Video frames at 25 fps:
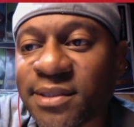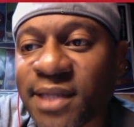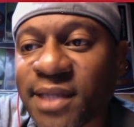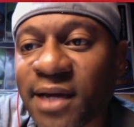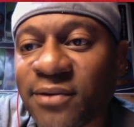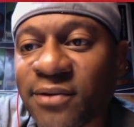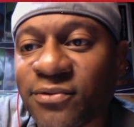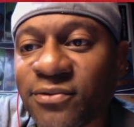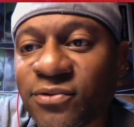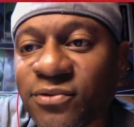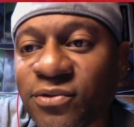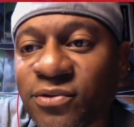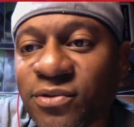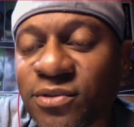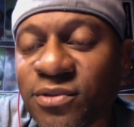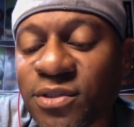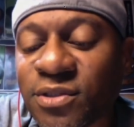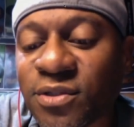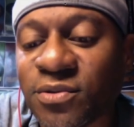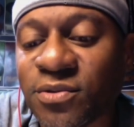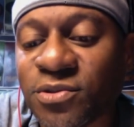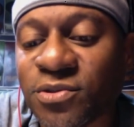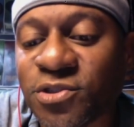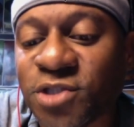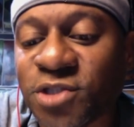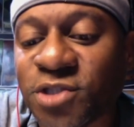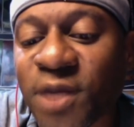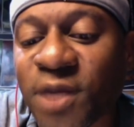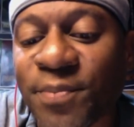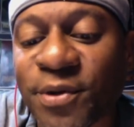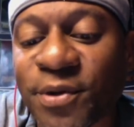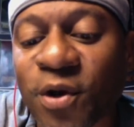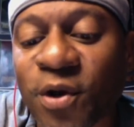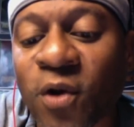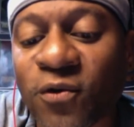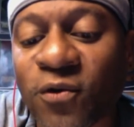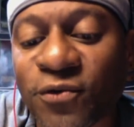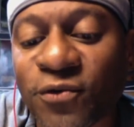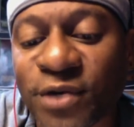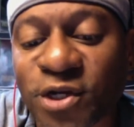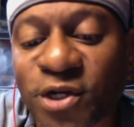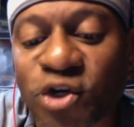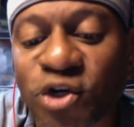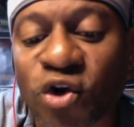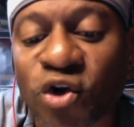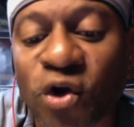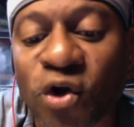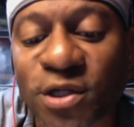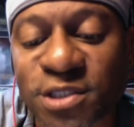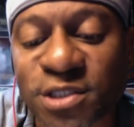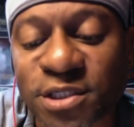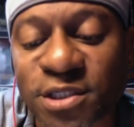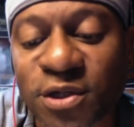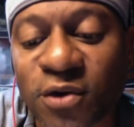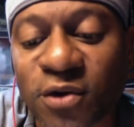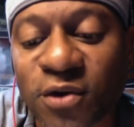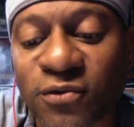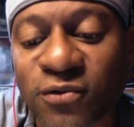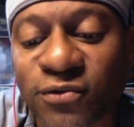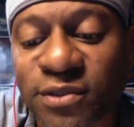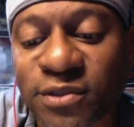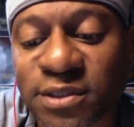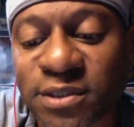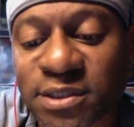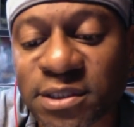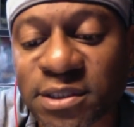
I mean, you know, he jumping over. A lot of lawyers over, that you know? he